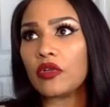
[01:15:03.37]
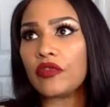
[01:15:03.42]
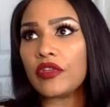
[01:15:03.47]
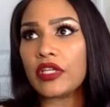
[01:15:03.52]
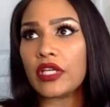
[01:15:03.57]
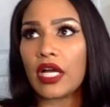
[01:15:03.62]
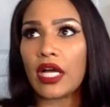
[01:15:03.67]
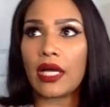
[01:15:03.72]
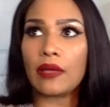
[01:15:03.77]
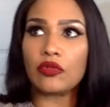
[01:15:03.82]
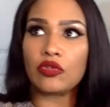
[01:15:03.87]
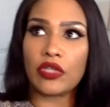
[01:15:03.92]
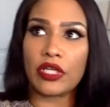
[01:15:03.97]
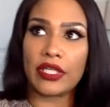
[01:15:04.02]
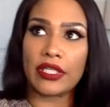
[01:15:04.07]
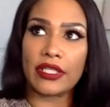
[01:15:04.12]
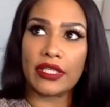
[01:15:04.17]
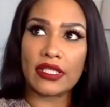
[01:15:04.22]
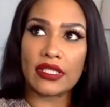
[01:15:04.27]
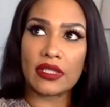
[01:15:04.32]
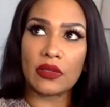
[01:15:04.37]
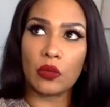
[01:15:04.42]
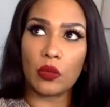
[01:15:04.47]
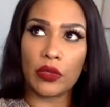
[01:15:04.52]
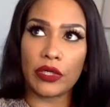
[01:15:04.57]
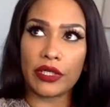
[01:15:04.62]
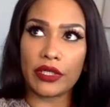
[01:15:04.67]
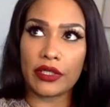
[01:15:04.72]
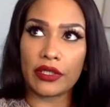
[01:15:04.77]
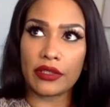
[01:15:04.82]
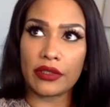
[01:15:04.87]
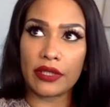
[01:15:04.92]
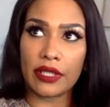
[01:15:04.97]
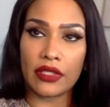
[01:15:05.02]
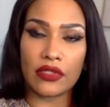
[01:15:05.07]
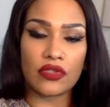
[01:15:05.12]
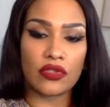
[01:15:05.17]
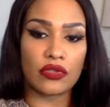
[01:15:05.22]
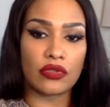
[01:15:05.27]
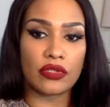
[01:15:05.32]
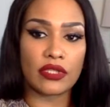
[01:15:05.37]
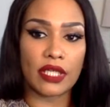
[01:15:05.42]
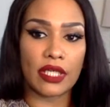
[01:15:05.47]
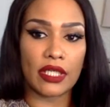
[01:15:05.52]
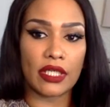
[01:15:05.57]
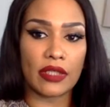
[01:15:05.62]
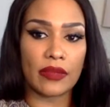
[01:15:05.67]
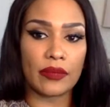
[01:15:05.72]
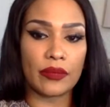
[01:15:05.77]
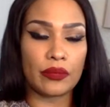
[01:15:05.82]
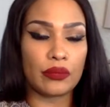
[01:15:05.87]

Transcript: movie. I'm trying to get somewhere at a certain time.